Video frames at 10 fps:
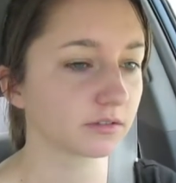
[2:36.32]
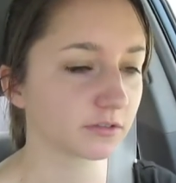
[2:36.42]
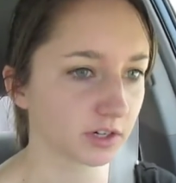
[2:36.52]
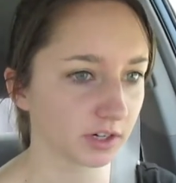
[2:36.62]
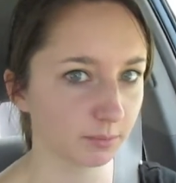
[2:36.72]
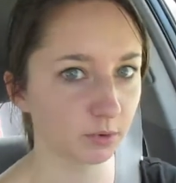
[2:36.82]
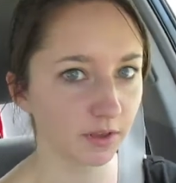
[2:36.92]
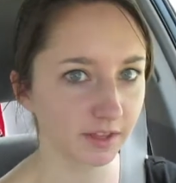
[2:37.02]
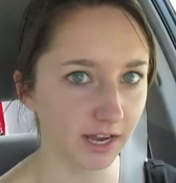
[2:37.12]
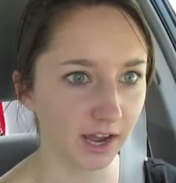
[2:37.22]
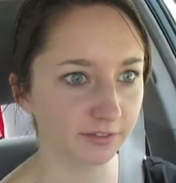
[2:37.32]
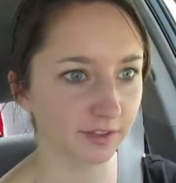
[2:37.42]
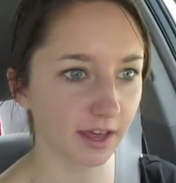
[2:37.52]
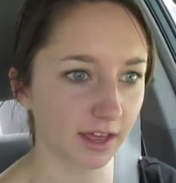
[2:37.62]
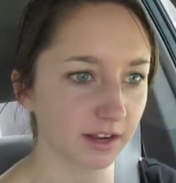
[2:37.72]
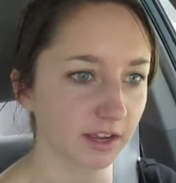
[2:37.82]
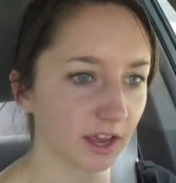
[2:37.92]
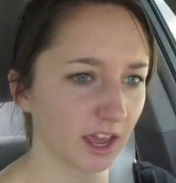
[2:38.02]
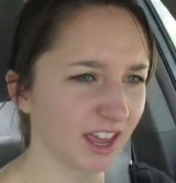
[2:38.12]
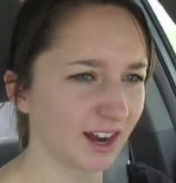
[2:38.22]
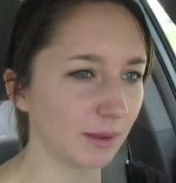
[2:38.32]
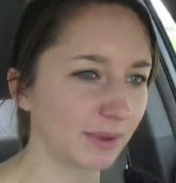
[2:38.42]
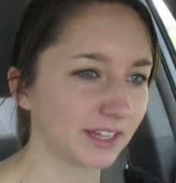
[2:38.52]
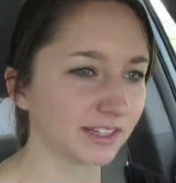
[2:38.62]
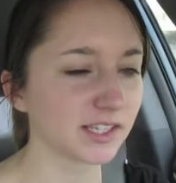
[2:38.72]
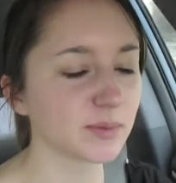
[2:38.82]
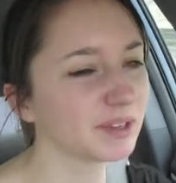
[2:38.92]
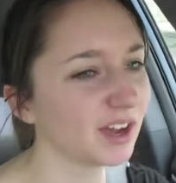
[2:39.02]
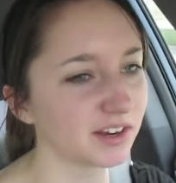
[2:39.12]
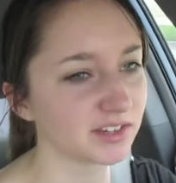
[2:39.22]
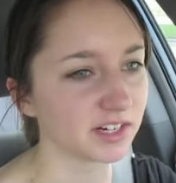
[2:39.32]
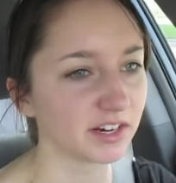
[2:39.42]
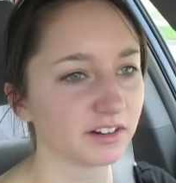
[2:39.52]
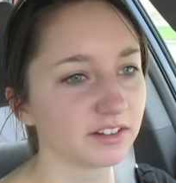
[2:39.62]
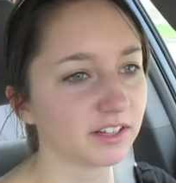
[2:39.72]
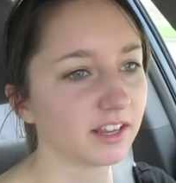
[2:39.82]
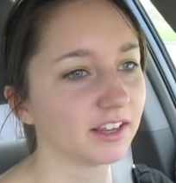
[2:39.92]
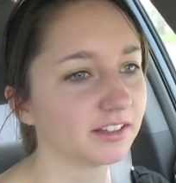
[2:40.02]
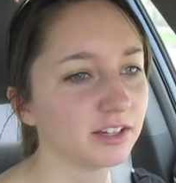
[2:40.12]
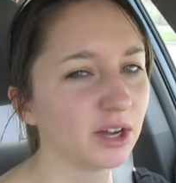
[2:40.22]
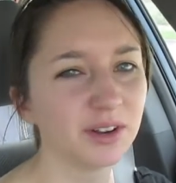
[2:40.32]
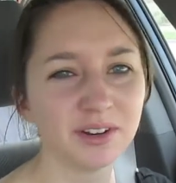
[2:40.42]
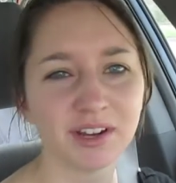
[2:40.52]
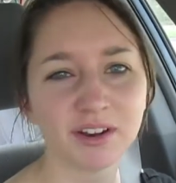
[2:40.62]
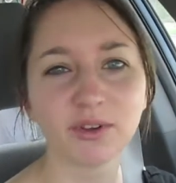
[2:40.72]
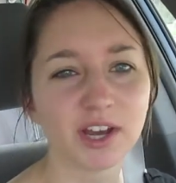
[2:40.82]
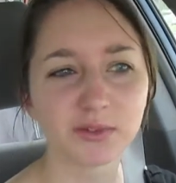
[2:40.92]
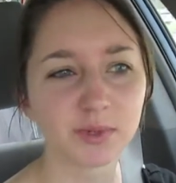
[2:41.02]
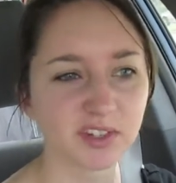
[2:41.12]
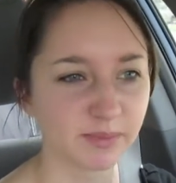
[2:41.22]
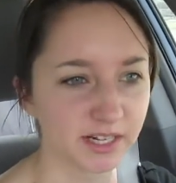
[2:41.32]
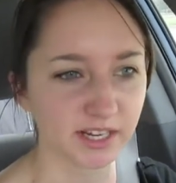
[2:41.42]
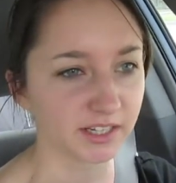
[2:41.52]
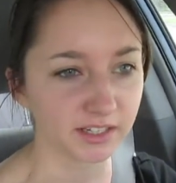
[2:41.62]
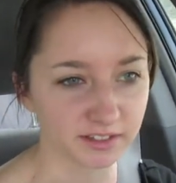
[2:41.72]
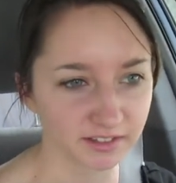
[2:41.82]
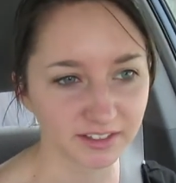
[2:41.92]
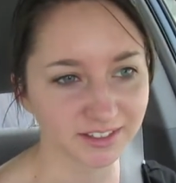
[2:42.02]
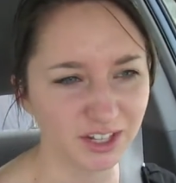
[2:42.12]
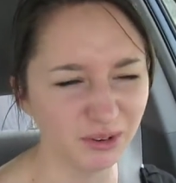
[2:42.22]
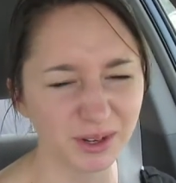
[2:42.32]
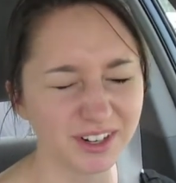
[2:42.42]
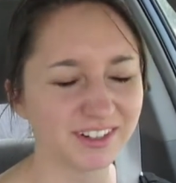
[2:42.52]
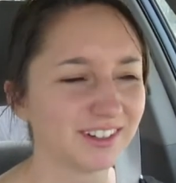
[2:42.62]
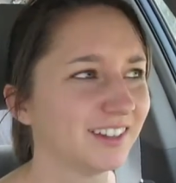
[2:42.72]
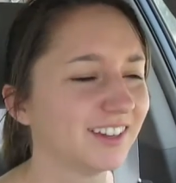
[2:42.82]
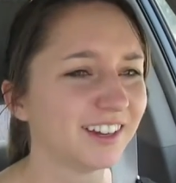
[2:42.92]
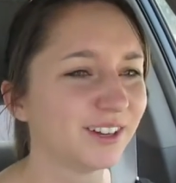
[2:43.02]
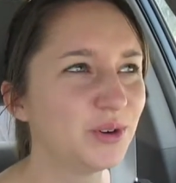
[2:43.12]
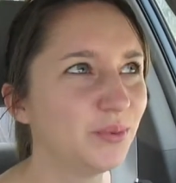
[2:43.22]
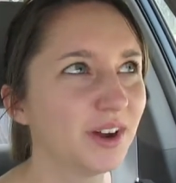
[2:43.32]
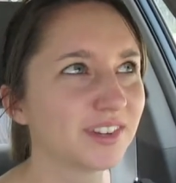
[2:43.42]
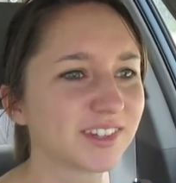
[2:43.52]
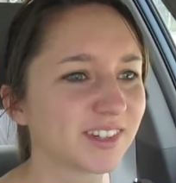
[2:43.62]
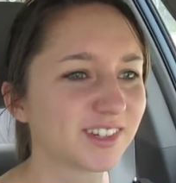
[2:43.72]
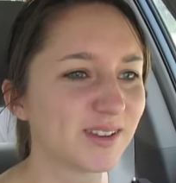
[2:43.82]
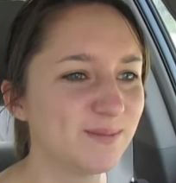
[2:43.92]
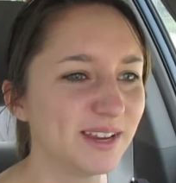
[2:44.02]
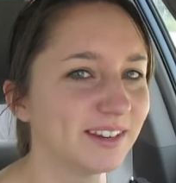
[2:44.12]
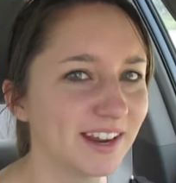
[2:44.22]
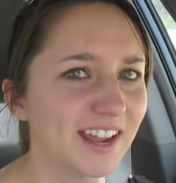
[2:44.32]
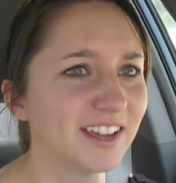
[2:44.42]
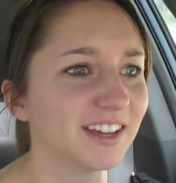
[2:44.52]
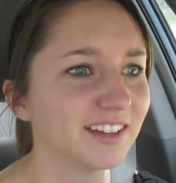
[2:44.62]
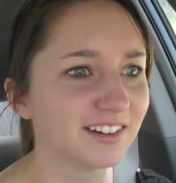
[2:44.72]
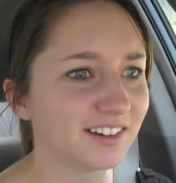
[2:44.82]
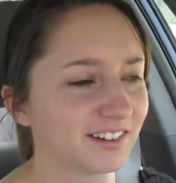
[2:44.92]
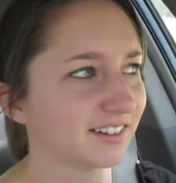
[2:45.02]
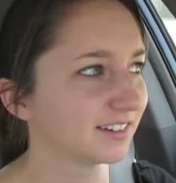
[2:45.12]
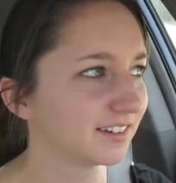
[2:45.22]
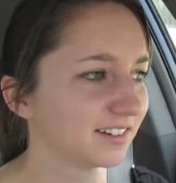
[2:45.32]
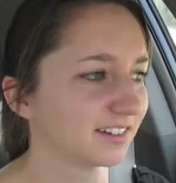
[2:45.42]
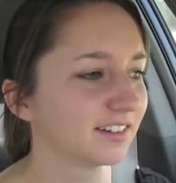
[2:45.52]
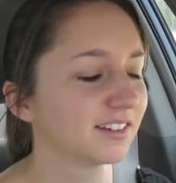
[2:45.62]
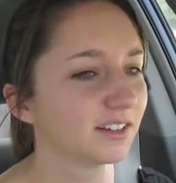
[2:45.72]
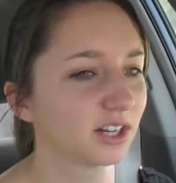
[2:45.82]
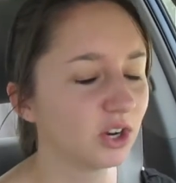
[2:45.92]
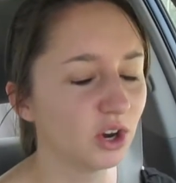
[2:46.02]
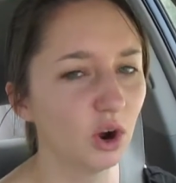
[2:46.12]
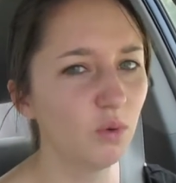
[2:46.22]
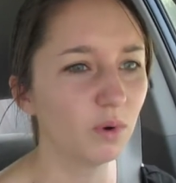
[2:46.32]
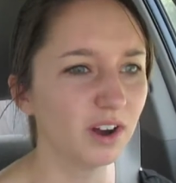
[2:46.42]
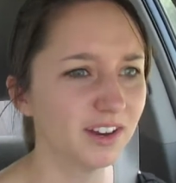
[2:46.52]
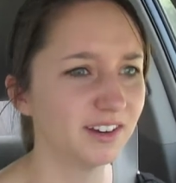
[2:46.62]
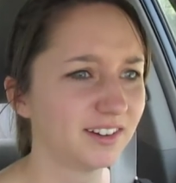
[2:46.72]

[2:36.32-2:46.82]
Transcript: for more than half of that. And I mean, let's be honest here. No, none of you guys want to see me naked. Like, no one. Who wants to see me naked? No one.